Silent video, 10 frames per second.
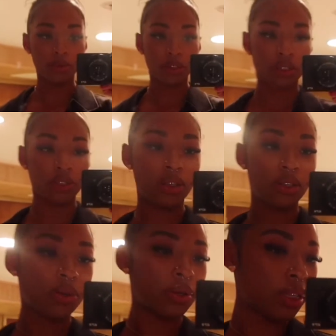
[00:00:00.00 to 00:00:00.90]
gonna
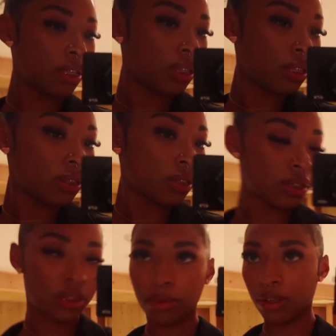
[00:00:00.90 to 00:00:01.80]
go and then this is
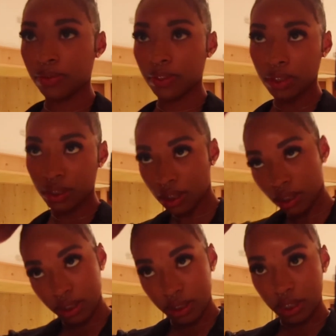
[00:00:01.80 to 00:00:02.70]
just my face
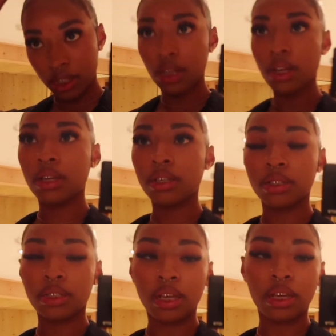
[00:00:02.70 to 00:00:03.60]

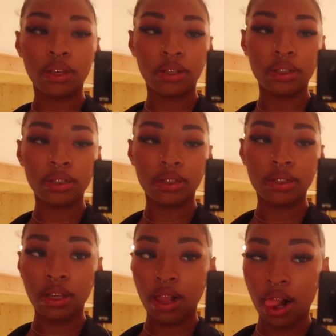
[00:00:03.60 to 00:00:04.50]
details.
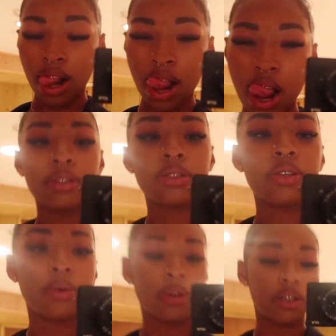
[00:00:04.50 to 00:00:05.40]

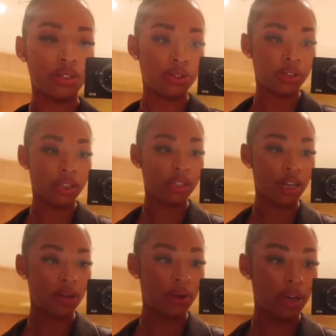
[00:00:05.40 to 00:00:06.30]
So I'll show you guys
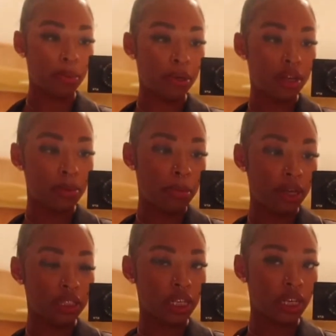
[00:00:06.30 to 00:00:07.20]
how I put my
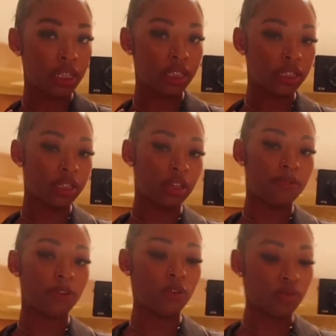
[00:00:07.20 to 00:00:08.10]
jacket and stuff
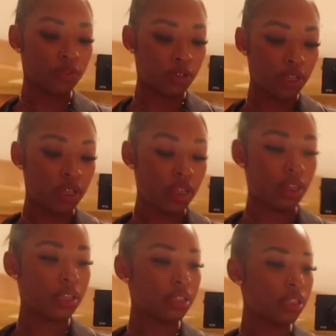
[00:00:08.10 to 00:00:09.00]
over
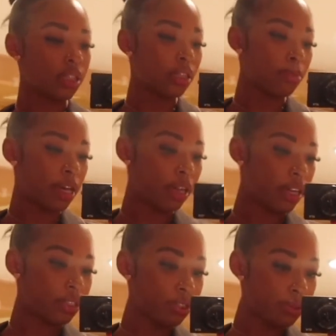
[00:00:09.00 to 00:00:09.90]
this and the bag I
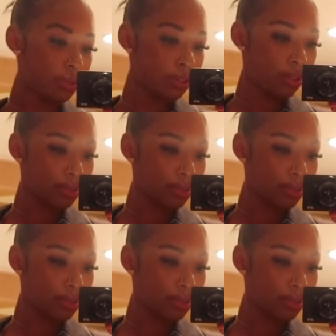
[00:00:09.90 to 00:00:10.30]
choose.